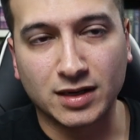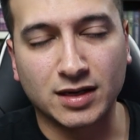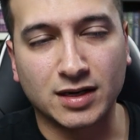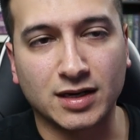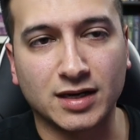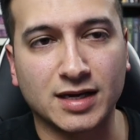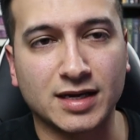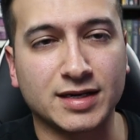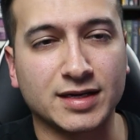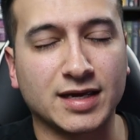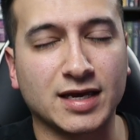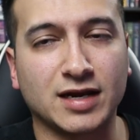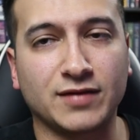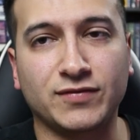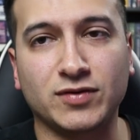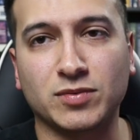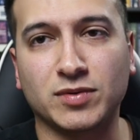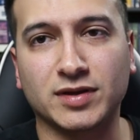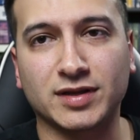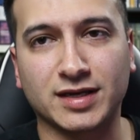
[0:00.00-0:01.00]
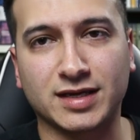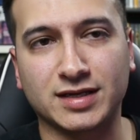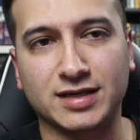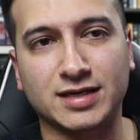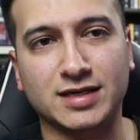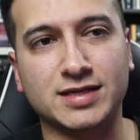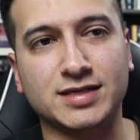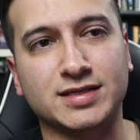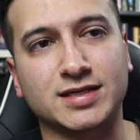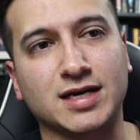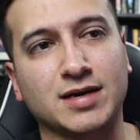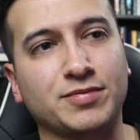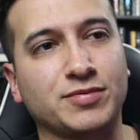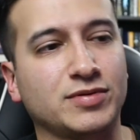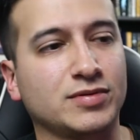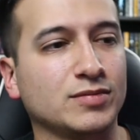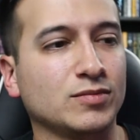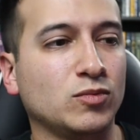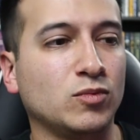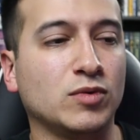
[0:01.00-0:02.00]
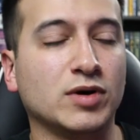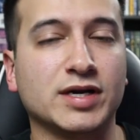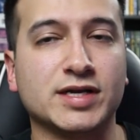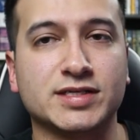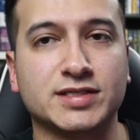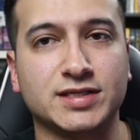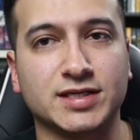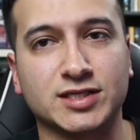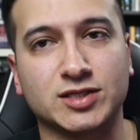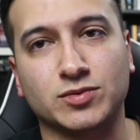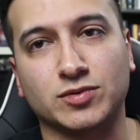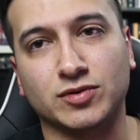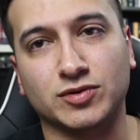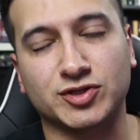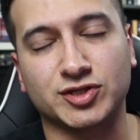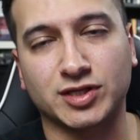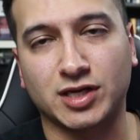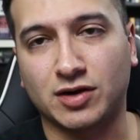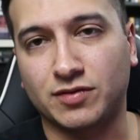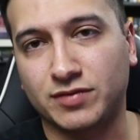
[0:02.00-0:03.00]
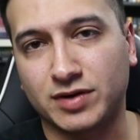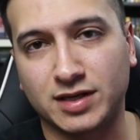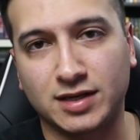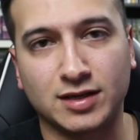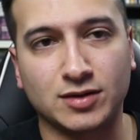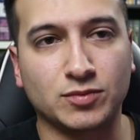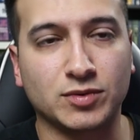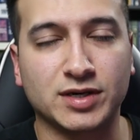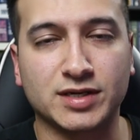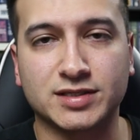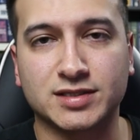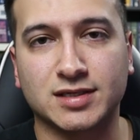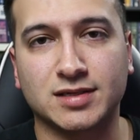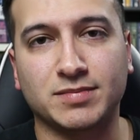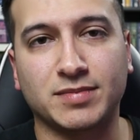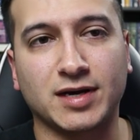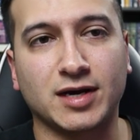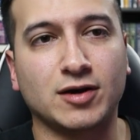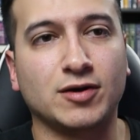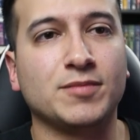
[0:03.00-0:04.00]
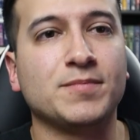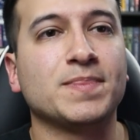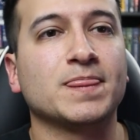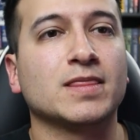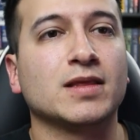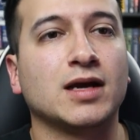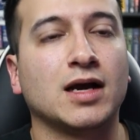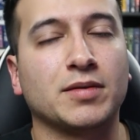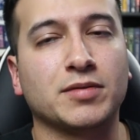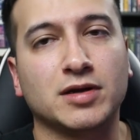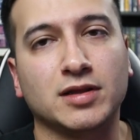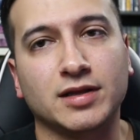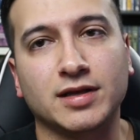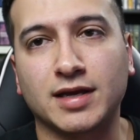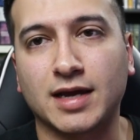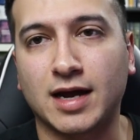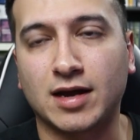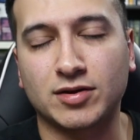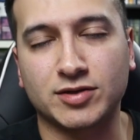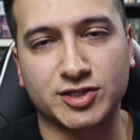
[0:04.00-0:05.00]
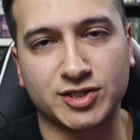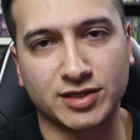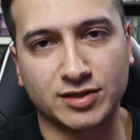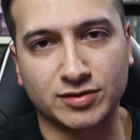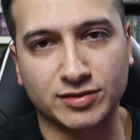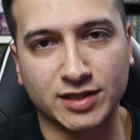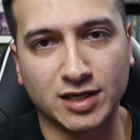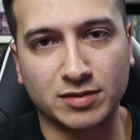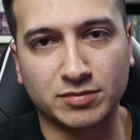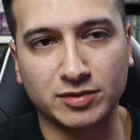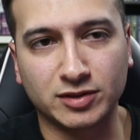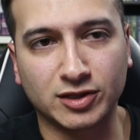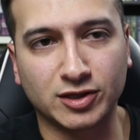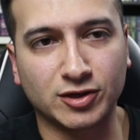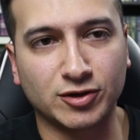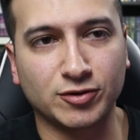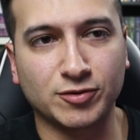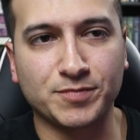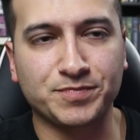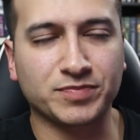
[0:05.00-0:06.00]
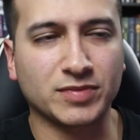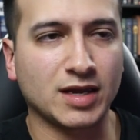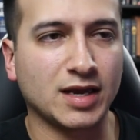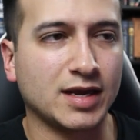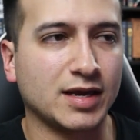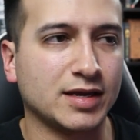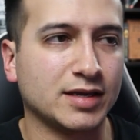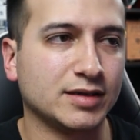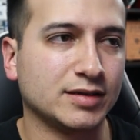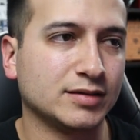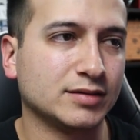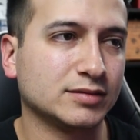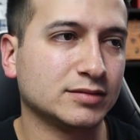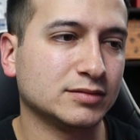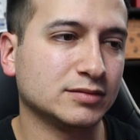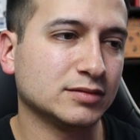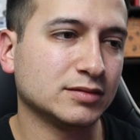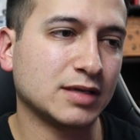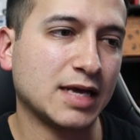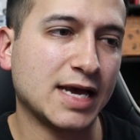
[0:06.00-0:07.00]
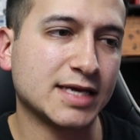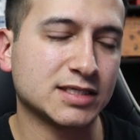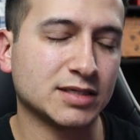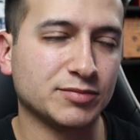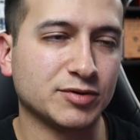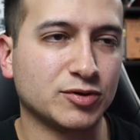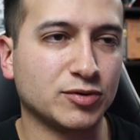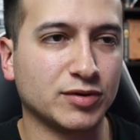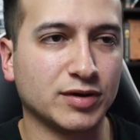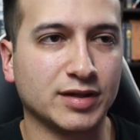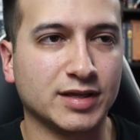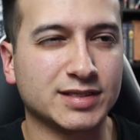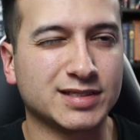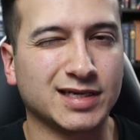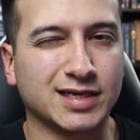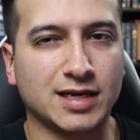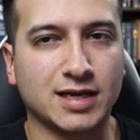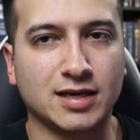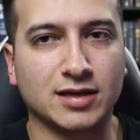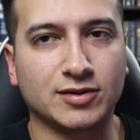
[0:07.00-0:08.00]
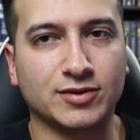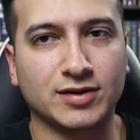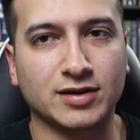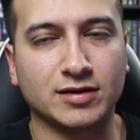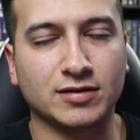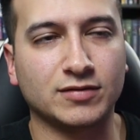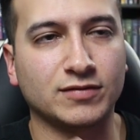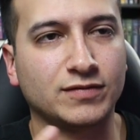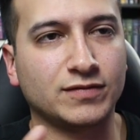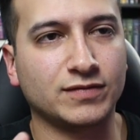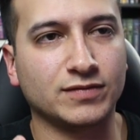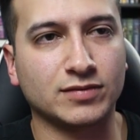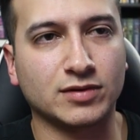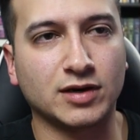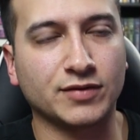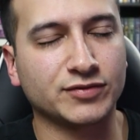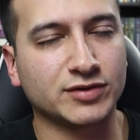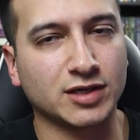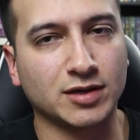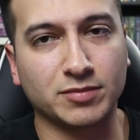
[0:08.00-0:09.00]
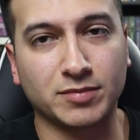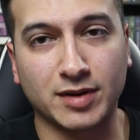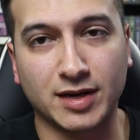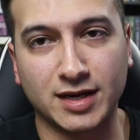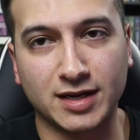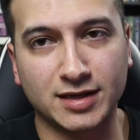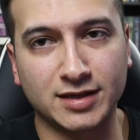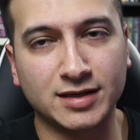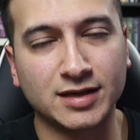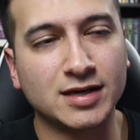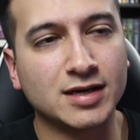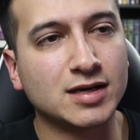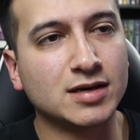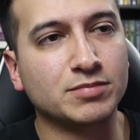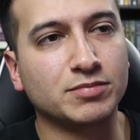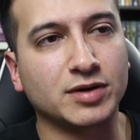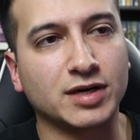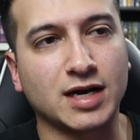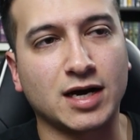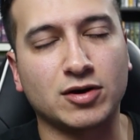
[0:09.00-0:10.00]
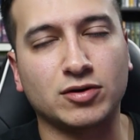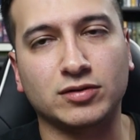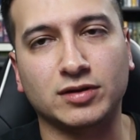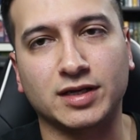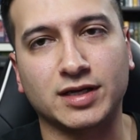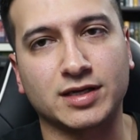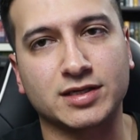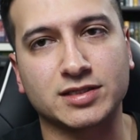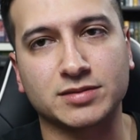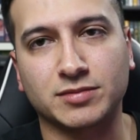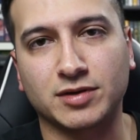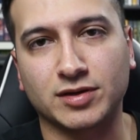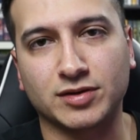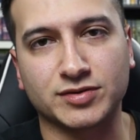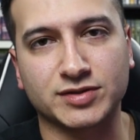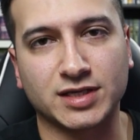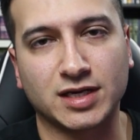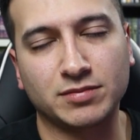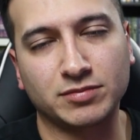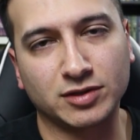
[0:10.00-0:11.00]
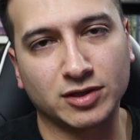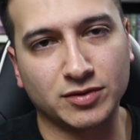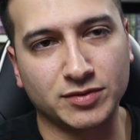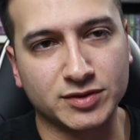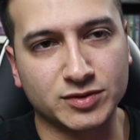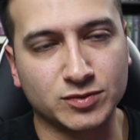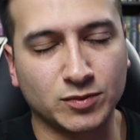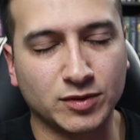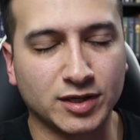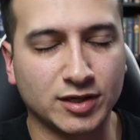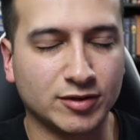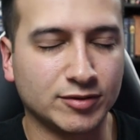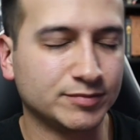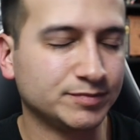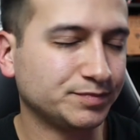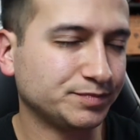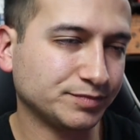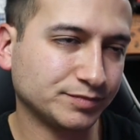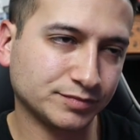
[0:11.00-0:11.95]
And again, if you want like an in-depth, what is Discworld? Should I read it? What is it about? I'm going to link Alan's channel down below. And as I'm recording this, I can't think of off the top of my head, but I'll link some others down below as well.